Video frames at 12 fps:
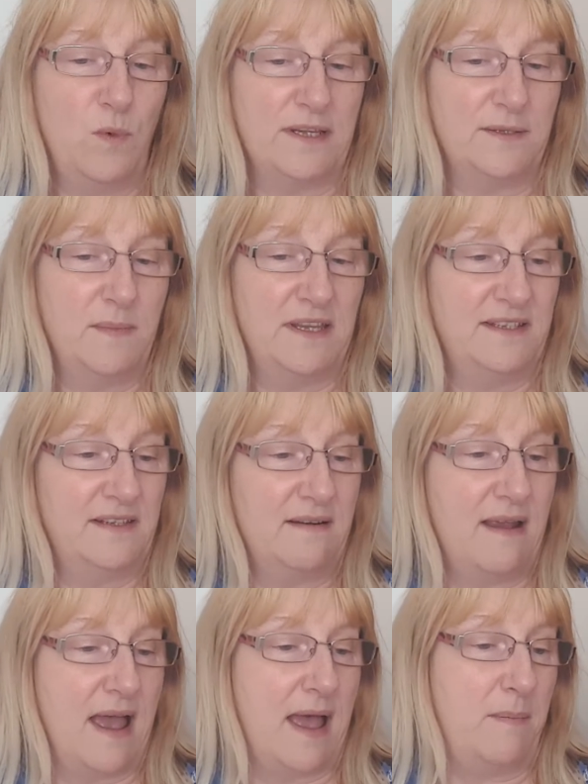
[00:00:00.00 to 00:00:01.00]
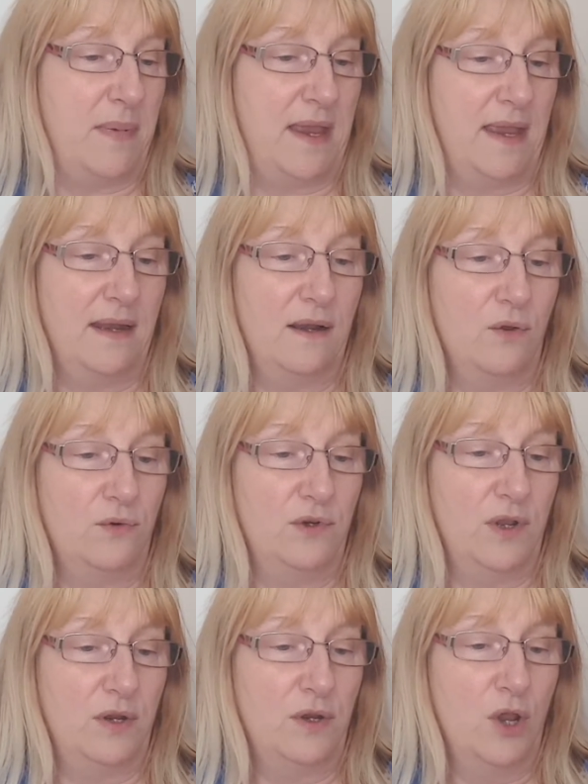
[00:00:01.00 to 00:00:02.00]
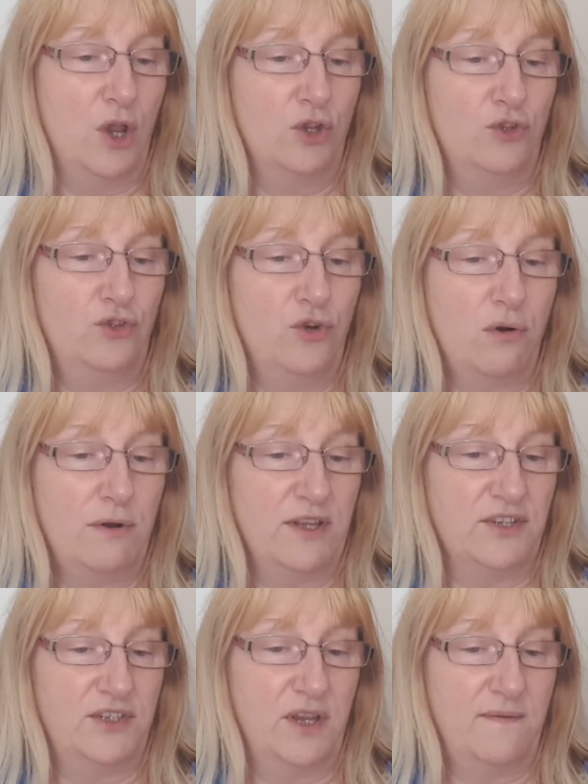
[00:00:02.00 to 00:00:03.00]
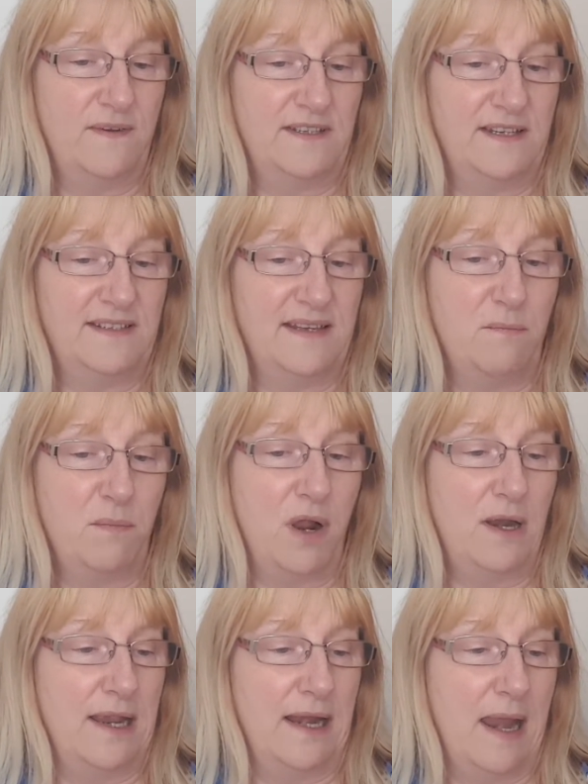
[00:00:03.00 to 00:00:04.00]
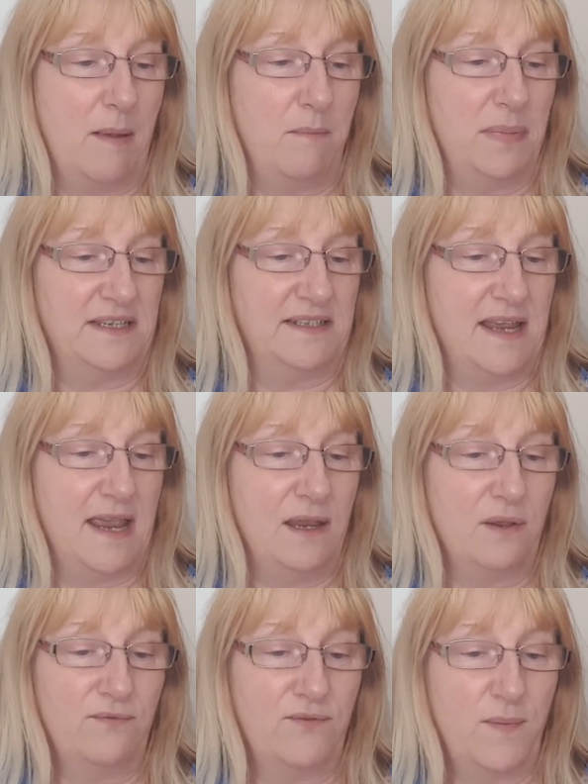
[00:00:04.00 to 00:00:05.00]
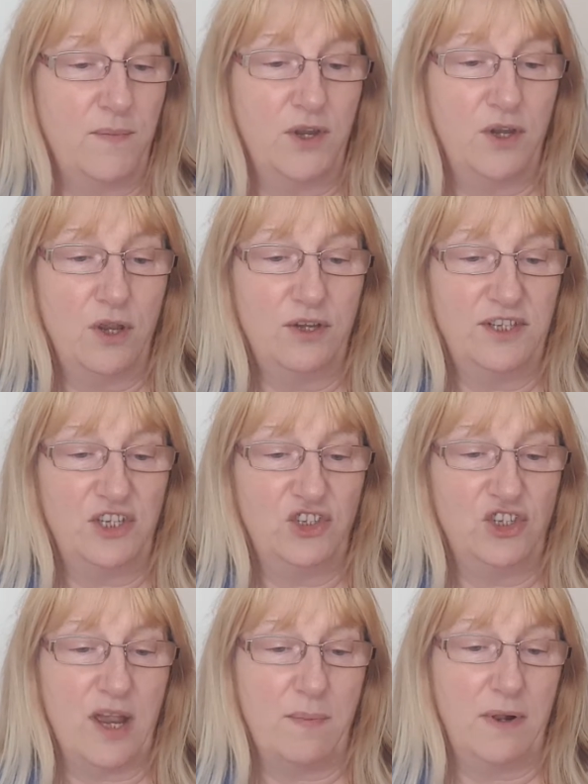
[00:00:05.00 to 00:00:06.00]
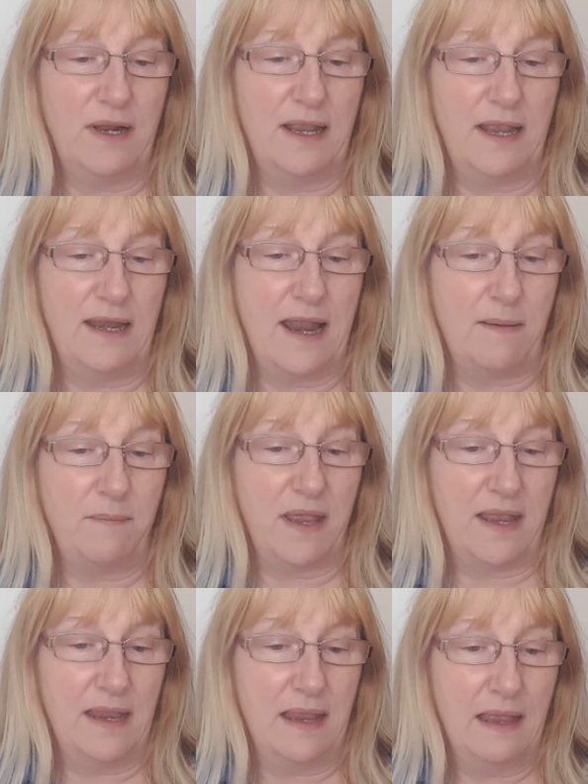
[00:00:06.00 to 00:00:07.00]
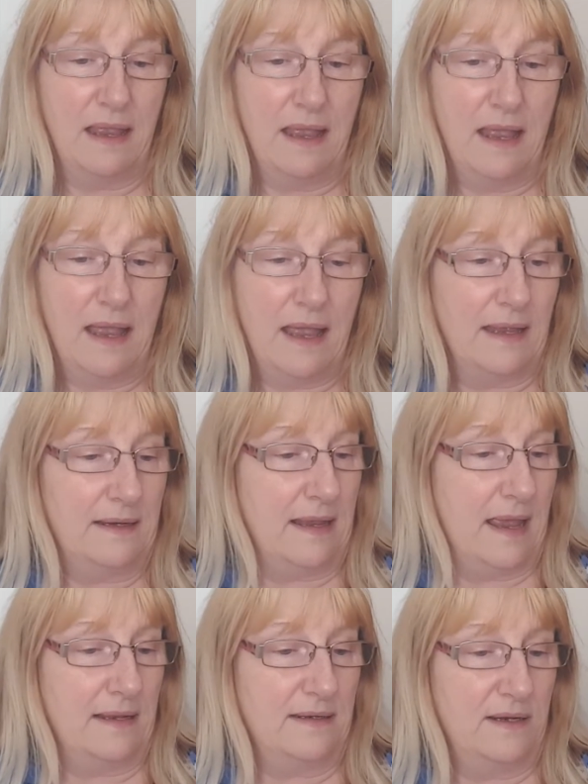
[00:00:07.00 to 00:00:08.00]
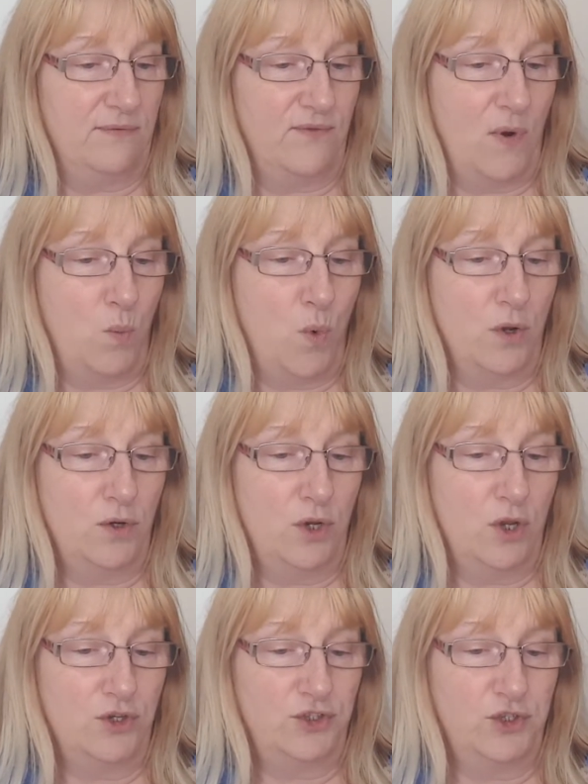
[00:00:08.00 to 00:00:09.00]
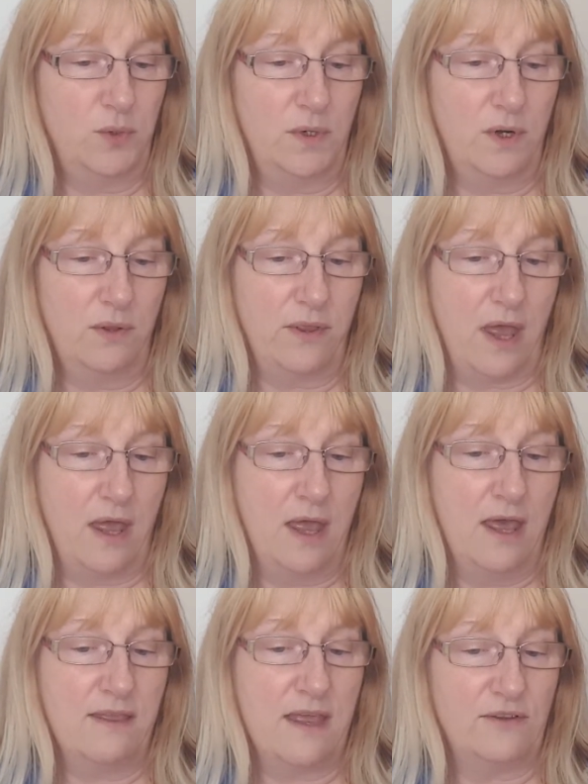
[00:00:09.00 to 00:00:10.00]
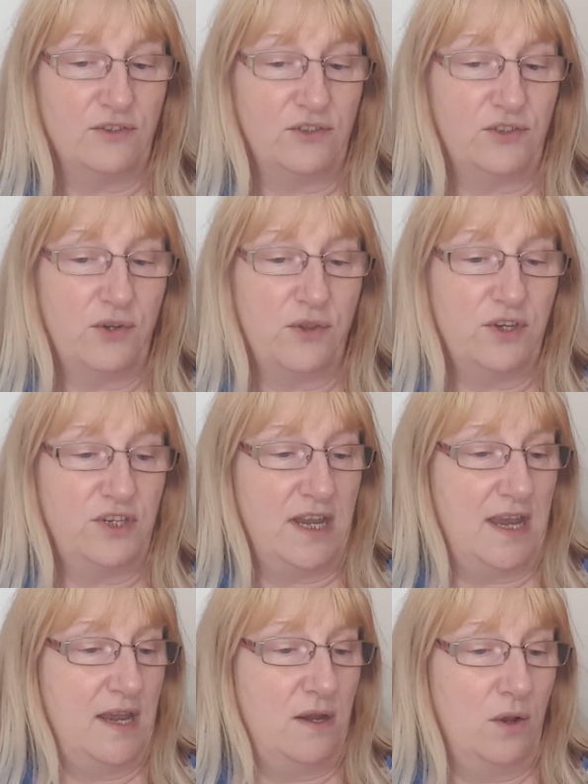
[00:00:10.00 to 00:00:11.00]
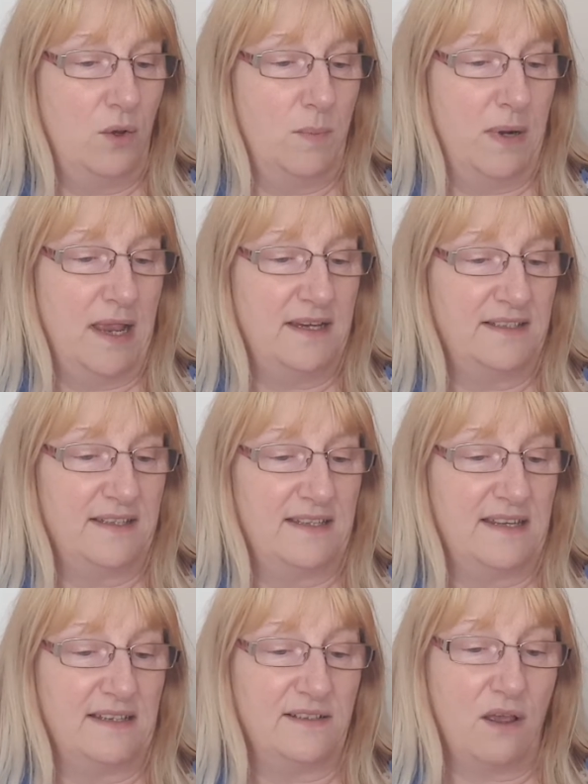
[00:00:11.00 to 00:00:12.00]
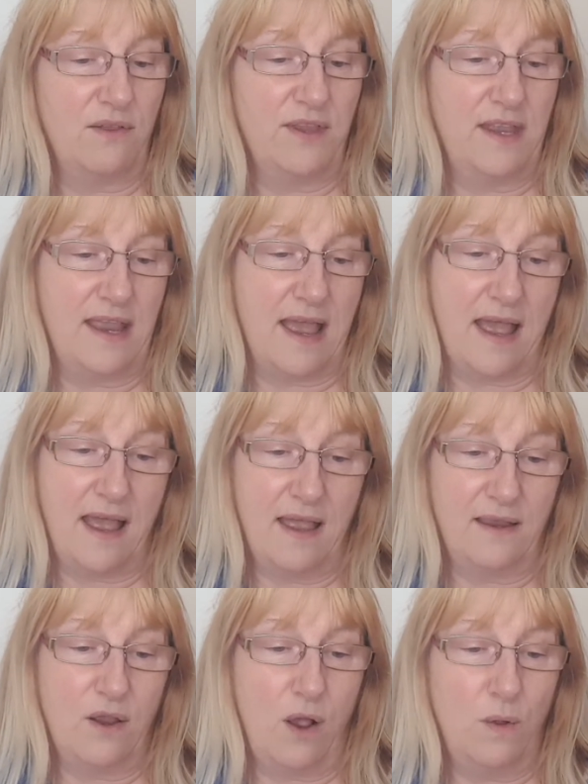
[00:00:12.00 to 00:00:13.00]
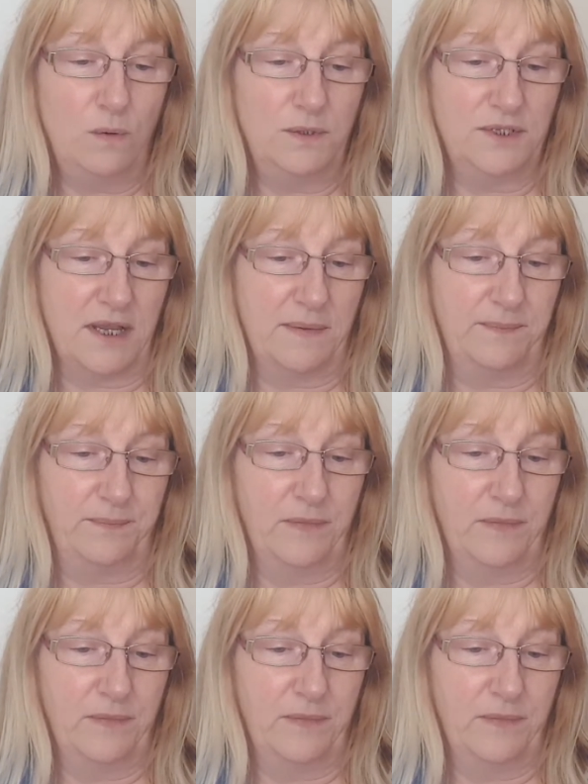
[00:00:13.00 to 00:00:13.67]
Westminster Abbey in London. During the service, a symbolic lamp is taken from the nurse's chapel in Abbey and handed from one nurse to another, thence to the dean who places it on the high altar.